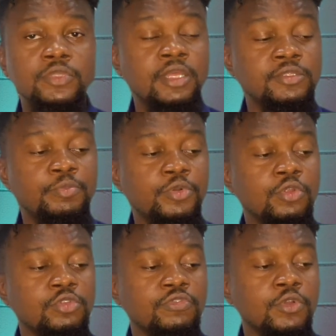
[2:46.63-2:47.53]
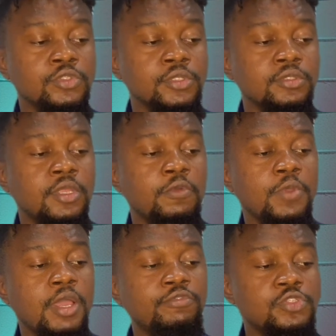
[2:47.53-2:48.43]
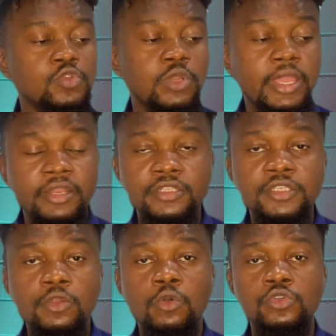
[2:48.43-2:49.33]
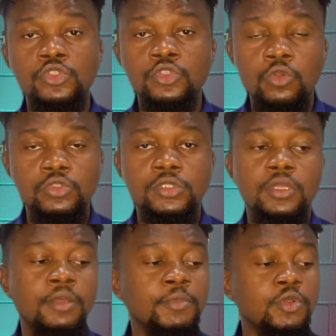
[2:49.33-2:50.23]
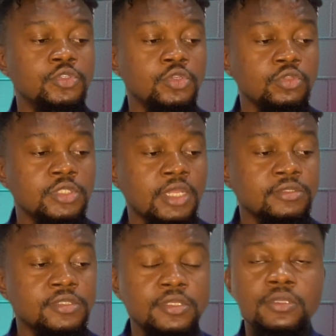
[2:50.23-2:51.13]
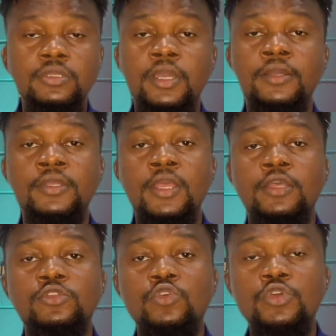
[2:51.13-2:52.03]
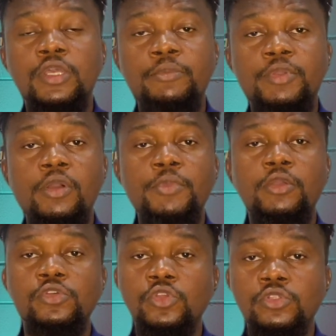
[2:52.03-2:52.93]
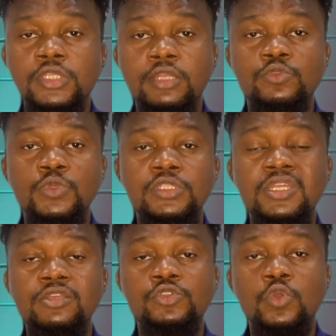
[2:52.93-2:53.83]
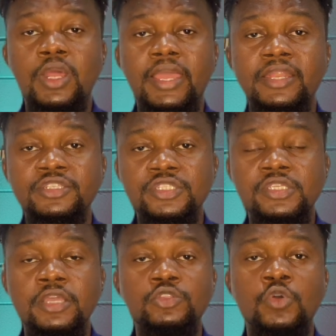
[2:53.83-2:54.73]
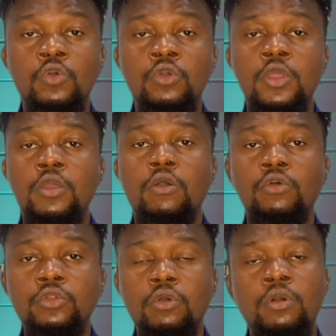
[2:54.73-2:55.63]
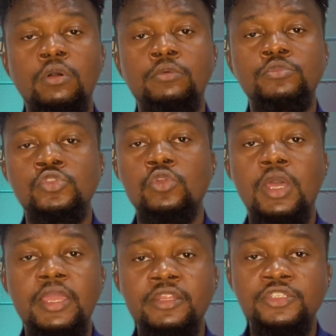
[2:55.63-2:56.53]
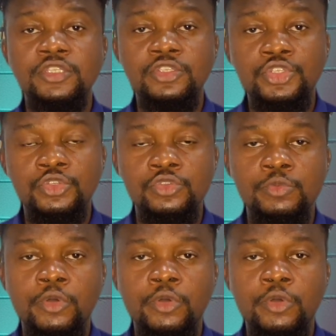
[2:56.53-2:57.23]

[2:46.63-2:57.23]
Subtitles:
That's the product, of course. Then we have the solar energy consultancy. Yeah, so you can become a consultant within the solar energy sector on solar energy issues.